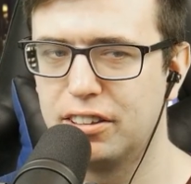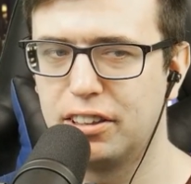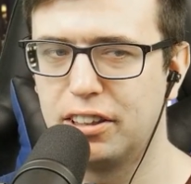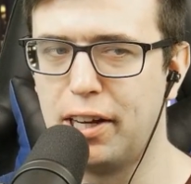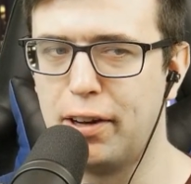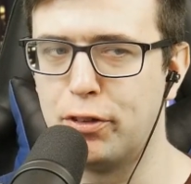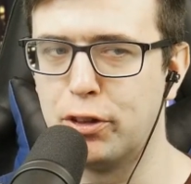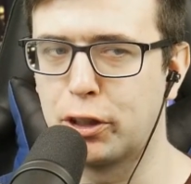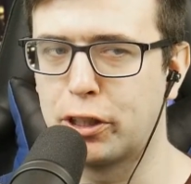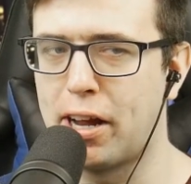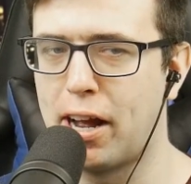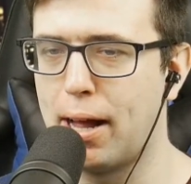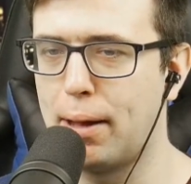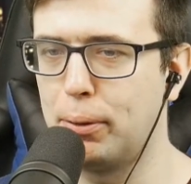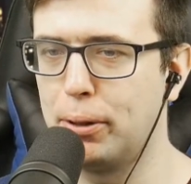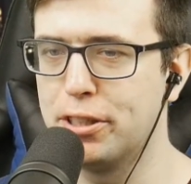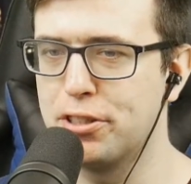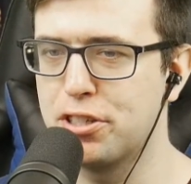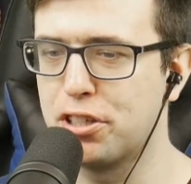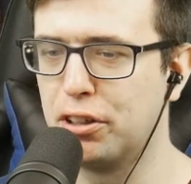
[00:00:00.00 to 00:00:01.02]
Give your
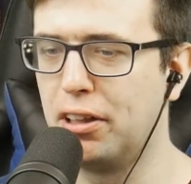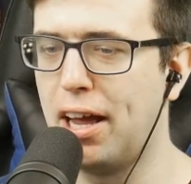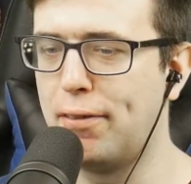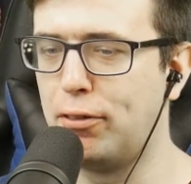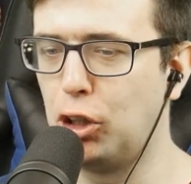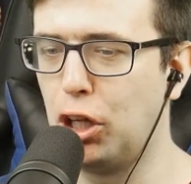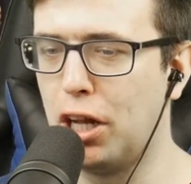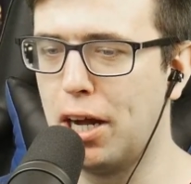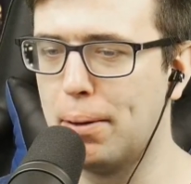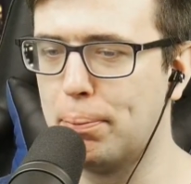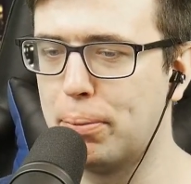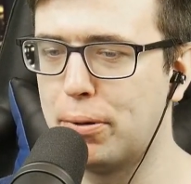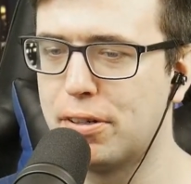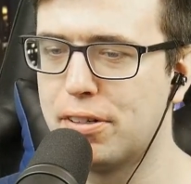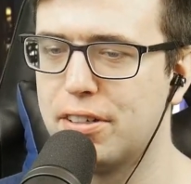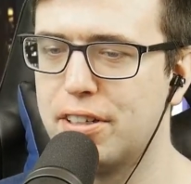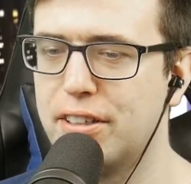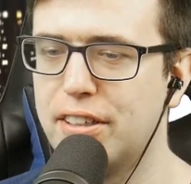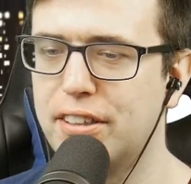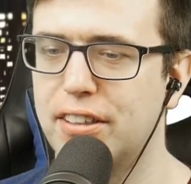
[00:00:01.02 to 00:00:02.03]
goblins a level up.
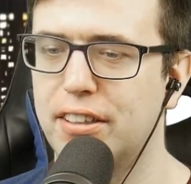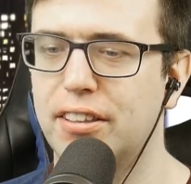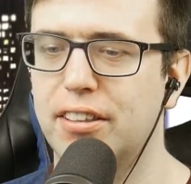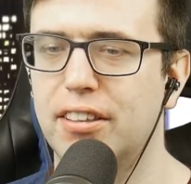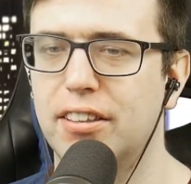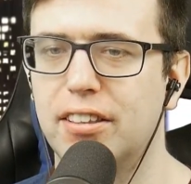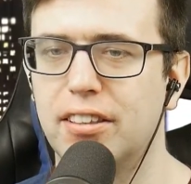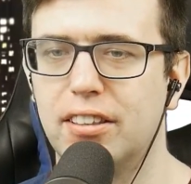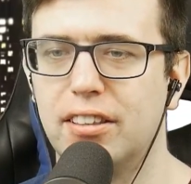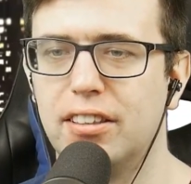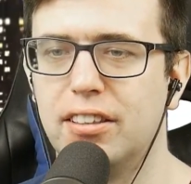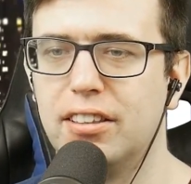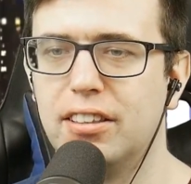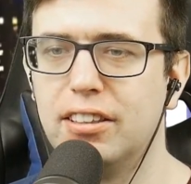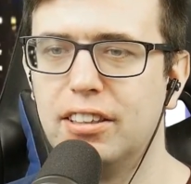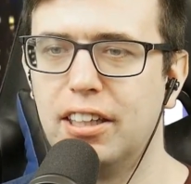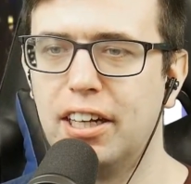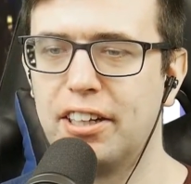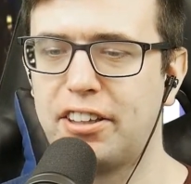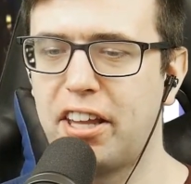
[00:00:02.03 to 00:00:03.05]

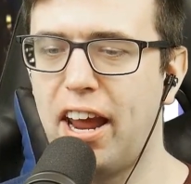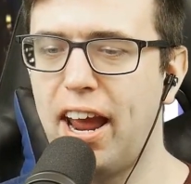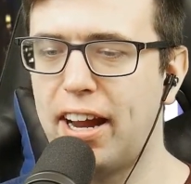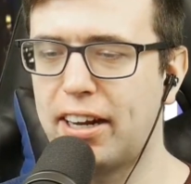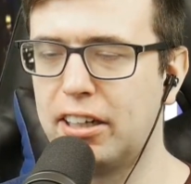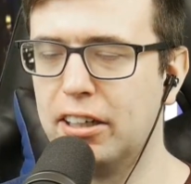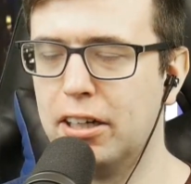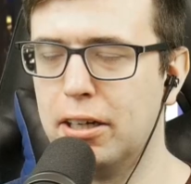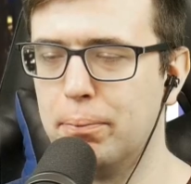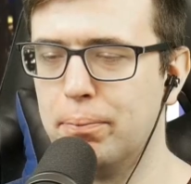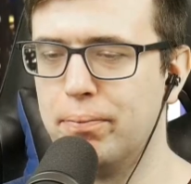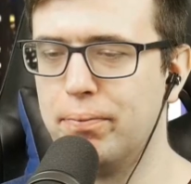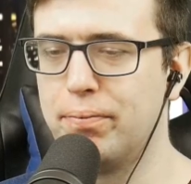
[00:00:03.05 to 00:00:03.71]
Attack up.